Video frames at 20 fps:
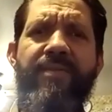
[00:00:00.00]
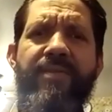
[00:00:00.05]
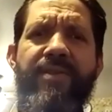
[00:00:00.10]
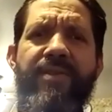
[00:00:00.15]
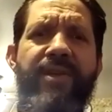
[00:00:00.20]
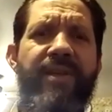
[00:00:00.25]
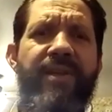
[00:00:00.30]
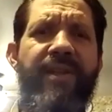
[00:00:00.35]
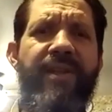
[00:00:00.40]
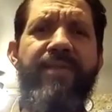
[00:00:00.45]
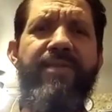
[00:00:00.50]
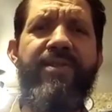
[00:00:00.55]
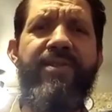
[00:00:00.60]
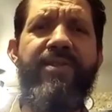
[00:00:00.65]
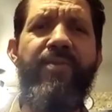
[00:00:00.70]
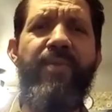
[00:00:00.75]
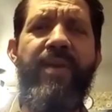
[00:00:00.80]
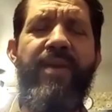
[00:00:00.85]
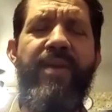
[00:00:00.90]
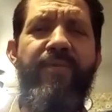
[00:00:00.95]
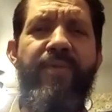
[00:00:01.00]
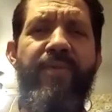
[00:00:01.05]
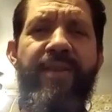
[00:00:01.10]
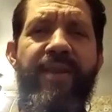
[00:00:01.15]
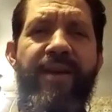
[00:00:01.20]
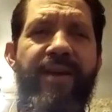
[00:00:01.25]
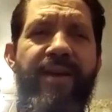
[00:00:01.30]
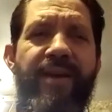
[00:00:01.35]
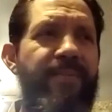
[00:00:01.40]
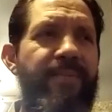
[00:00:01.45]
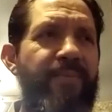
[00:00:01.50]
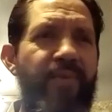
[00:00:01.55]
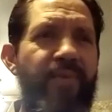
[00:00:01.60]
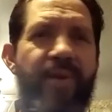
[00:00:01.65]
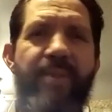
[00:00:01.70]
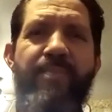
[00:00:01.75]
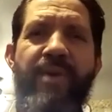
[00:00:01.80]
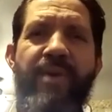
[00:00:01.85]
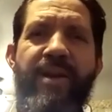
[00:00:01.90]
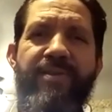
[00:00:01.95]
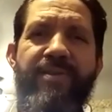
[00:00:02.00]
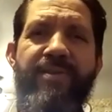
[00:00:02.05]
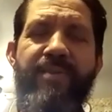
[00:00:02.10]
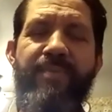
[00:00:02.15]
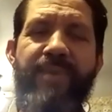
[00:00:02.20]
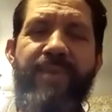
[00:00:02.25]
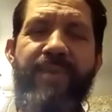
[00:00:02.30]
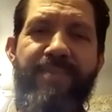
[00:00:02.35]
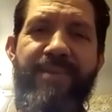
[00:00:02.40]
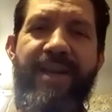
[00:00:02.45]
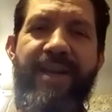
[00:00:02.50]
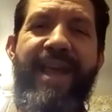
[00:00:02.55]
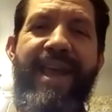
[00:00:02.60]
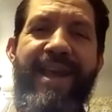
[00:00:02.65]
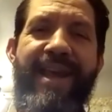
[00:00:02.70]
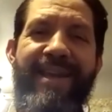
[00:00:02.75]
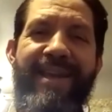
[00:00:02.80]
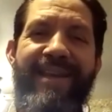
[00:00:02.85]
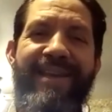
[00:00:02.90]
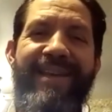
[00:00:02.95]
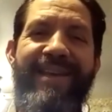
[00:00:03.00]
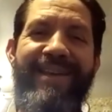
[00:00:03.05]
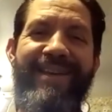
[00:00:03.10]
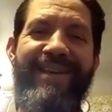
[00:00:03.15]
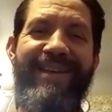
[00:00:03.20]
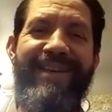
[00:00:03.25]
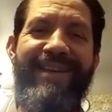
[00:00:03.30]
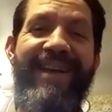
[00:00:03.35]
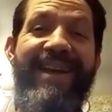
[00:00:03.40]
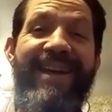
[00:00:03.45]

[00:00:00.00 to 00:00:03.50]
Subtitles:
she likes to weave with greenbrier sometimes. I hate it.